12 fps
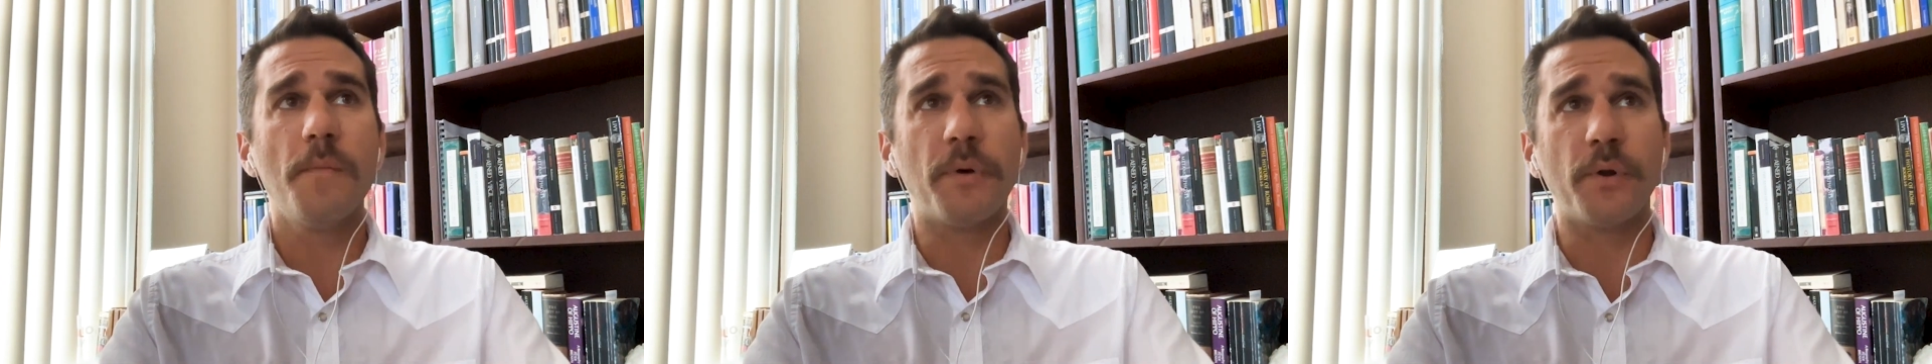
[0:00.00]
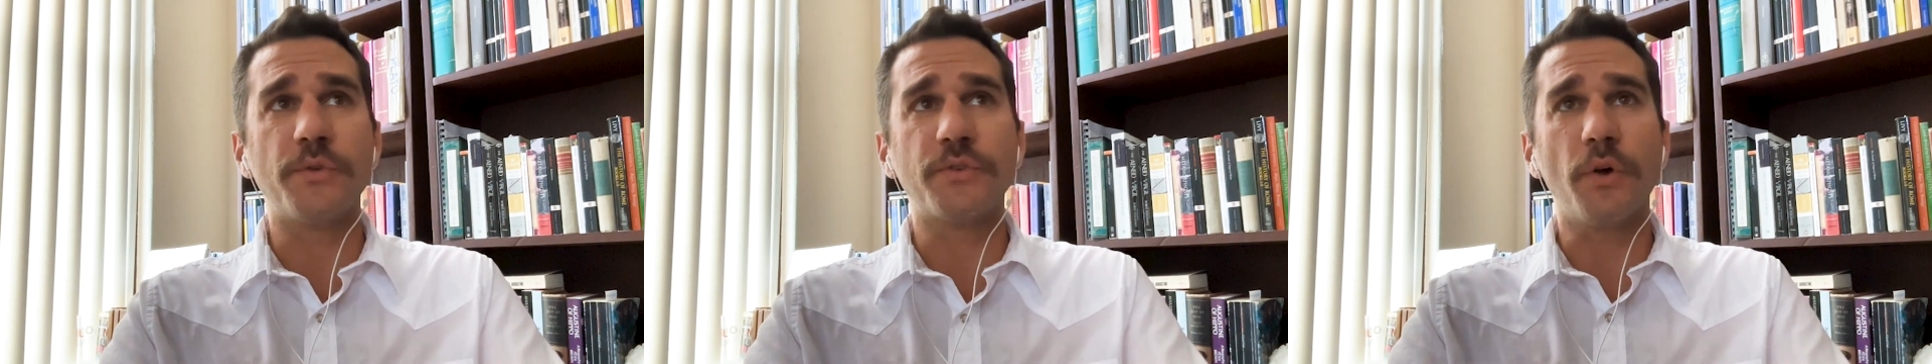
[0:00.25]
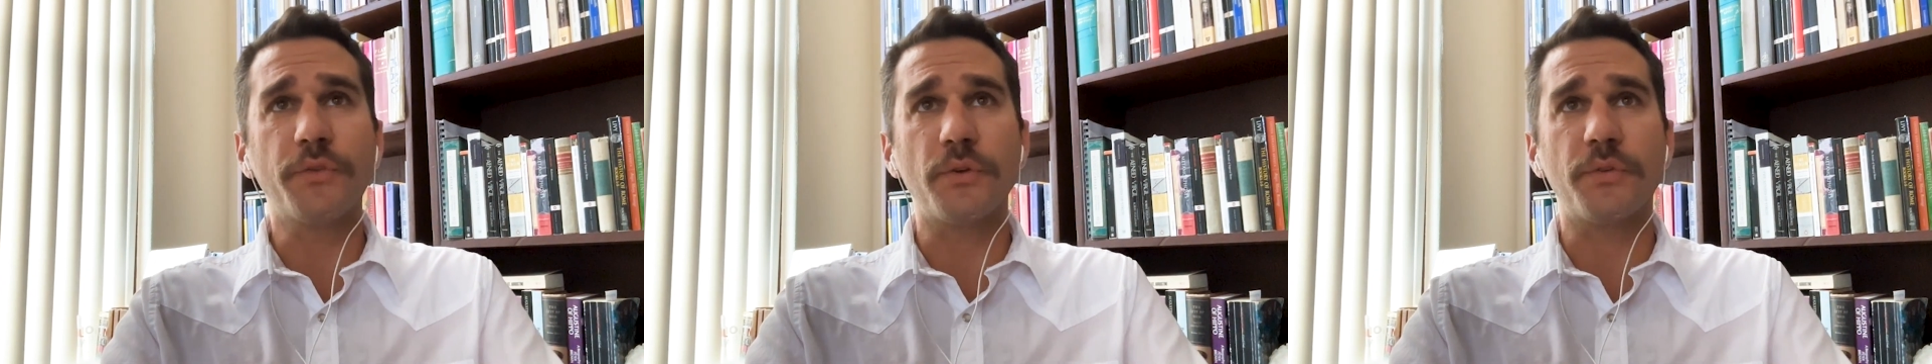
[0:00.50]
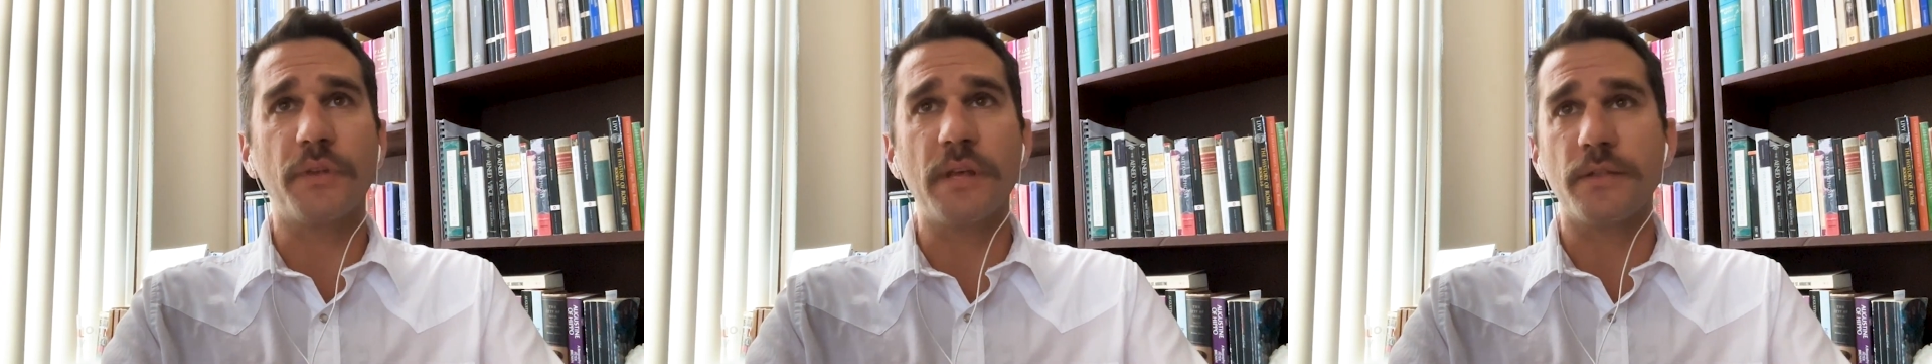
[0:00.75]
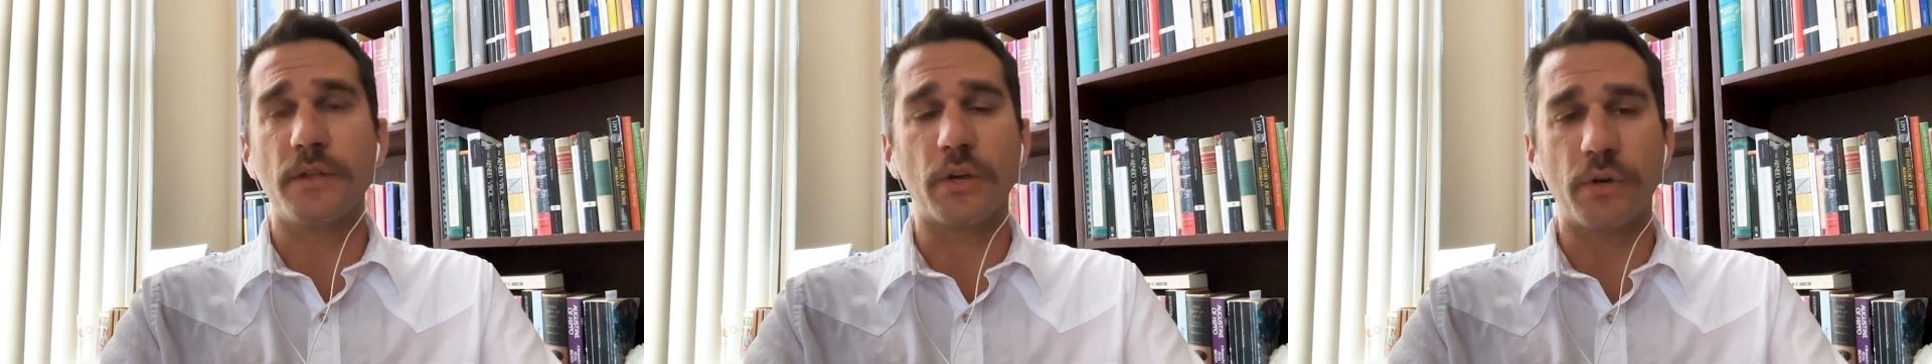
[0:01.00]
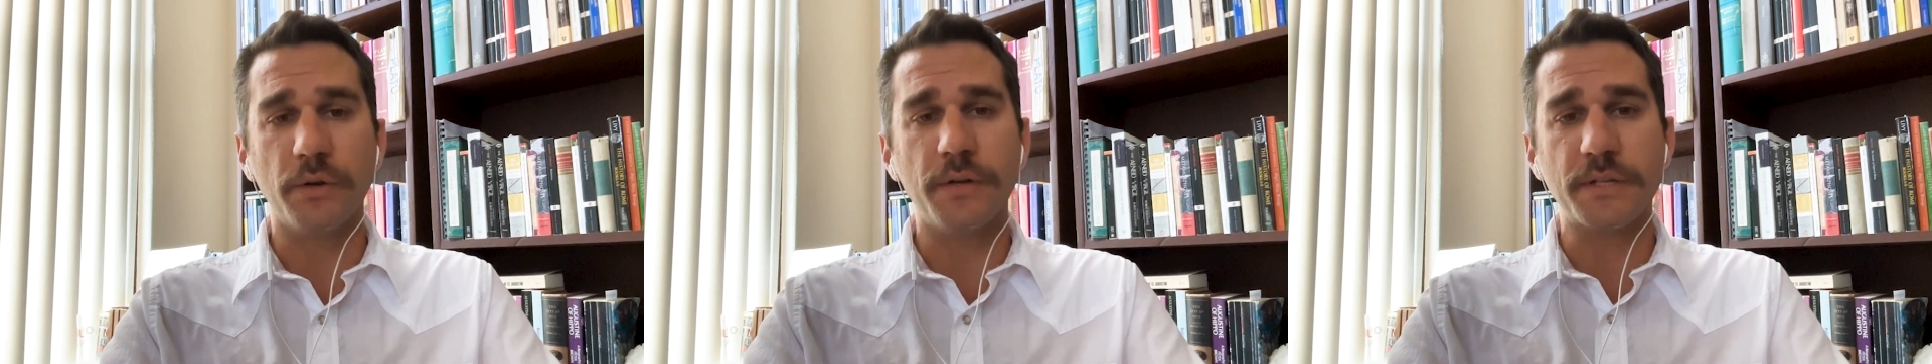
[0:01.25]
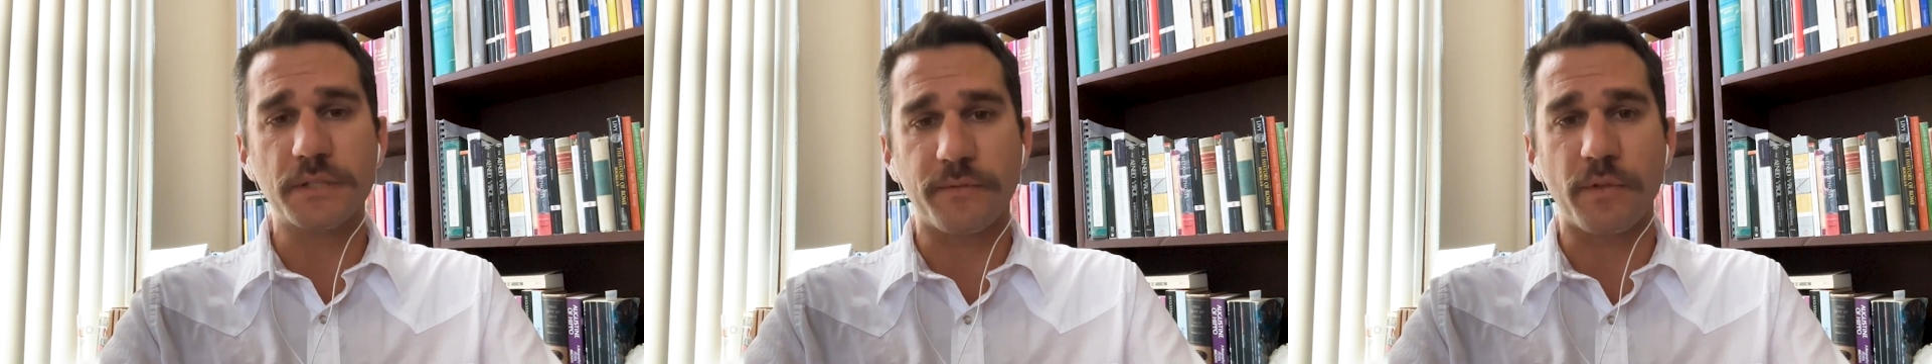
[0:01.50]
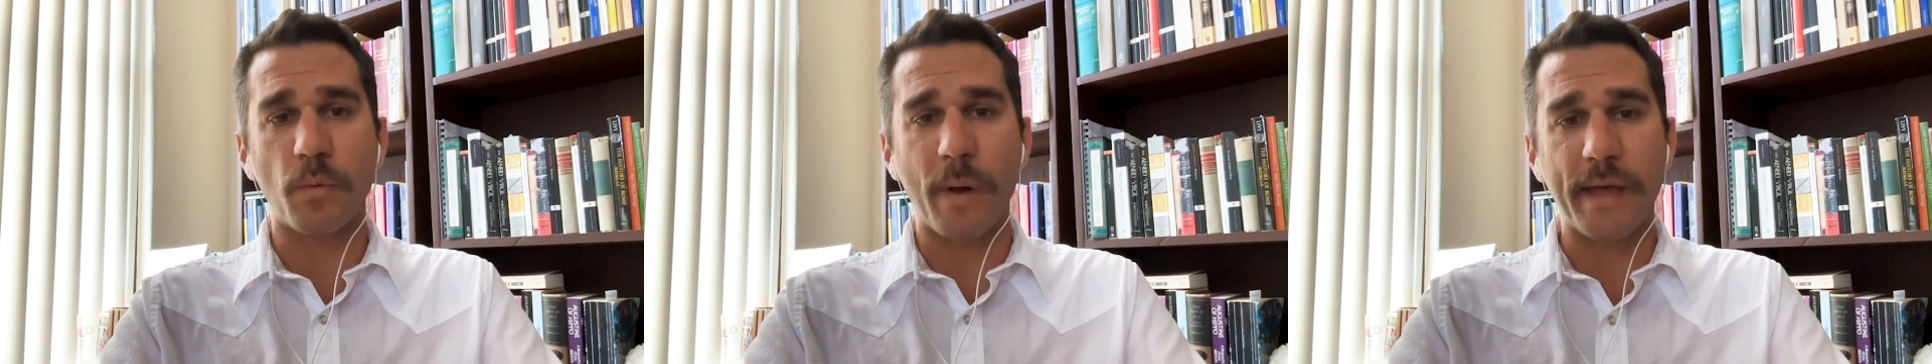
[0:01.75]
but it was also seeing the goodness
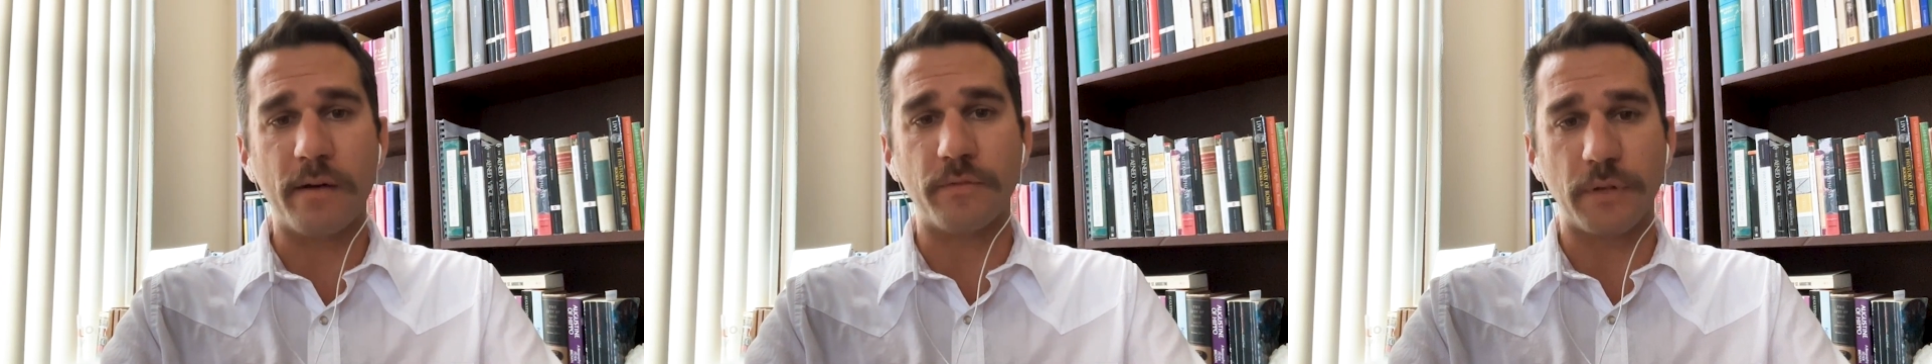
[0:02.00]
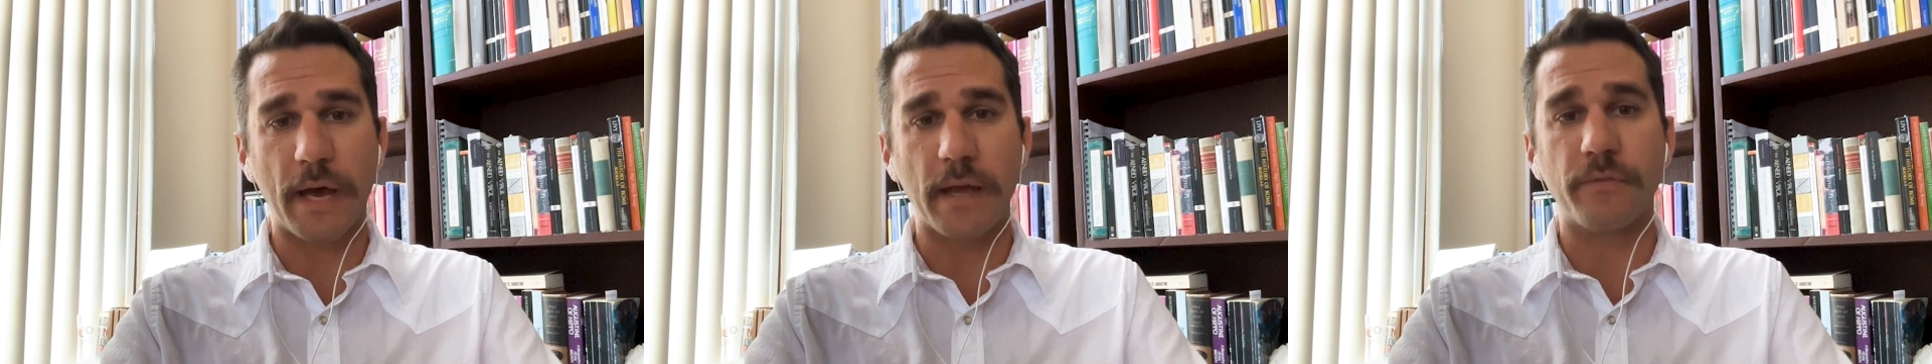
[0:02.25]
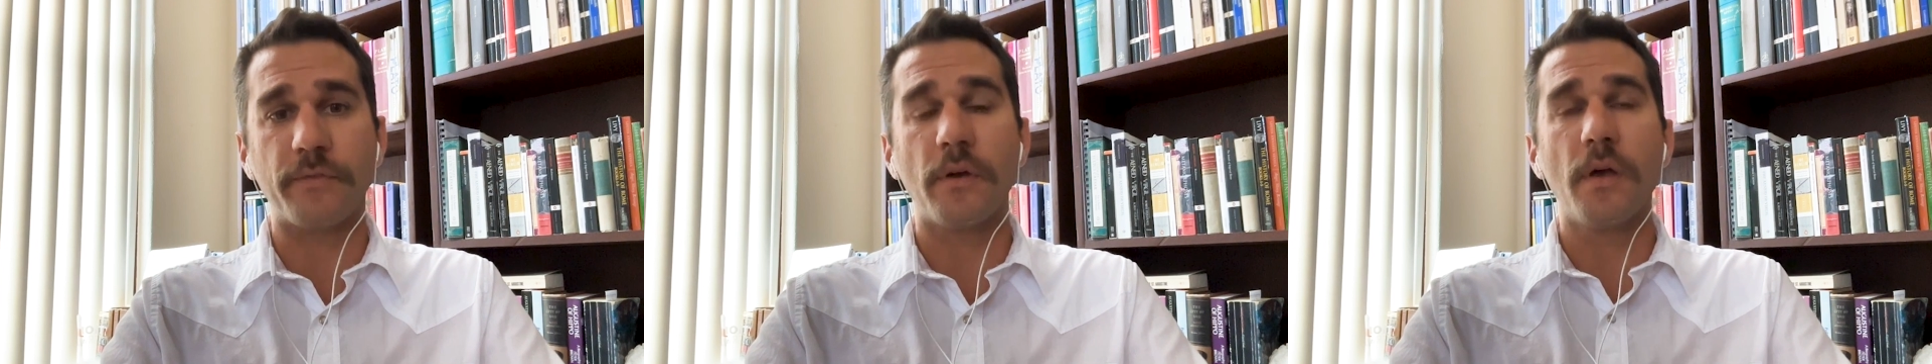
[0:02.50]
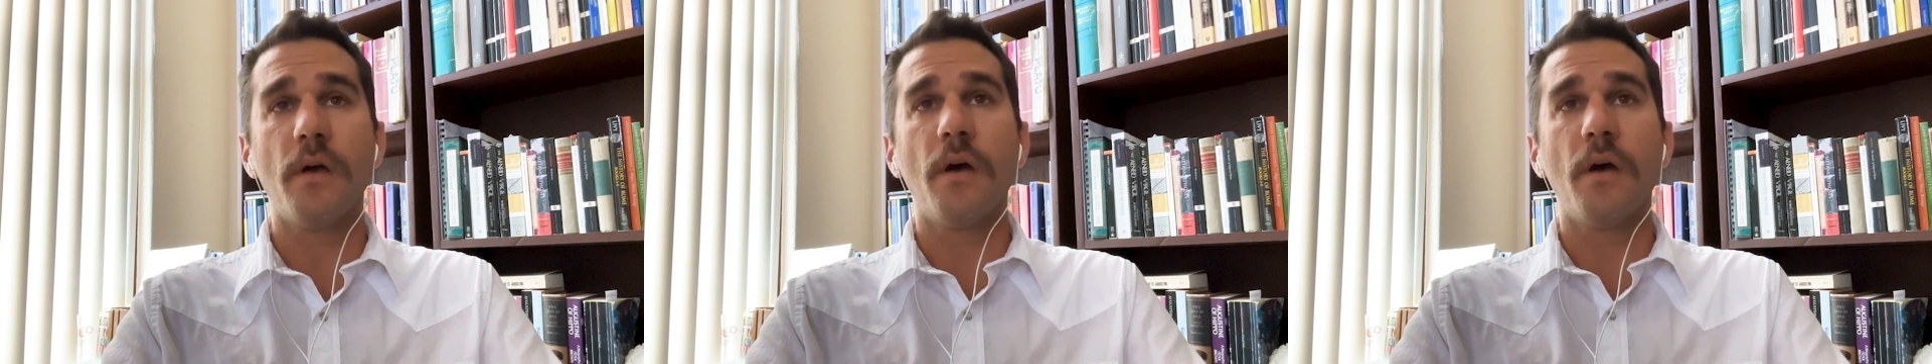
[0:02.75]
of the way of life